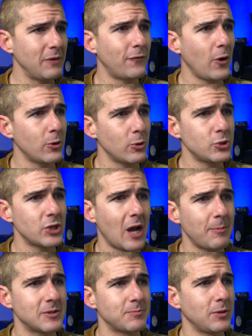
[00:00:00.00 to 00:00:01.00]

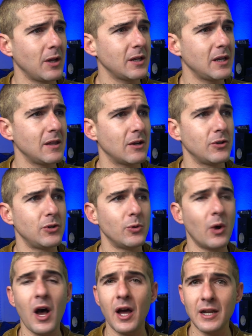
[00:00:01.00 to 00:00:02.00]
Photoshop is plugging their new
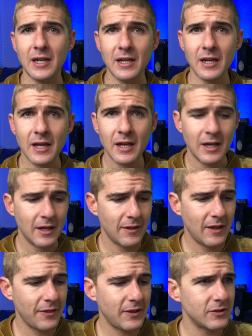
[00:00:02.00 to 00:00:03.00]
honey
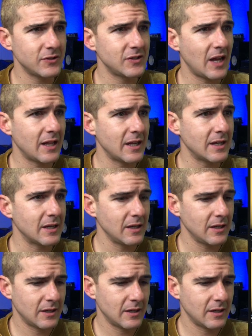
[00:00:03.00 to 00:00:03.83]
that they're selling.